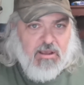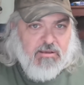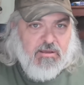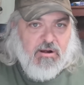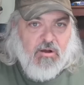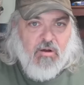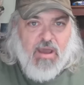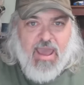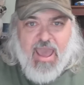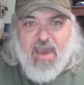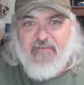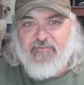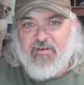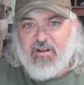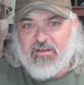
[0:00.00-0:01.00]
you know,
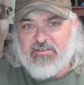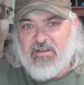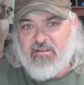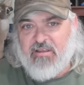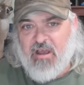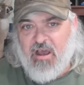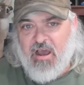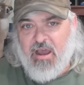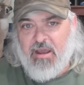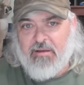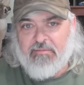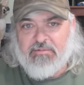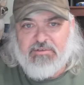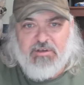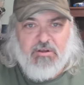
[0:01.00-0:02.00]
half a dozen
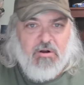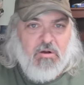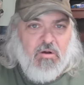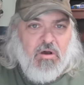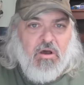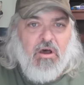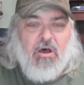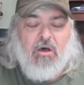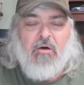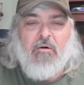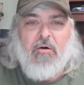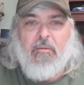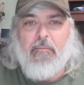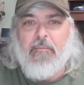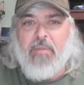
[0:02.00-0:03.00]
times, you know,
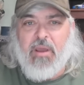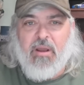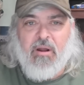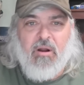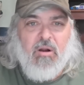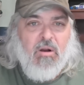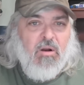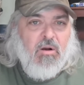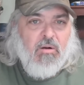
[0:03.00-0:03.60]
a, a mere,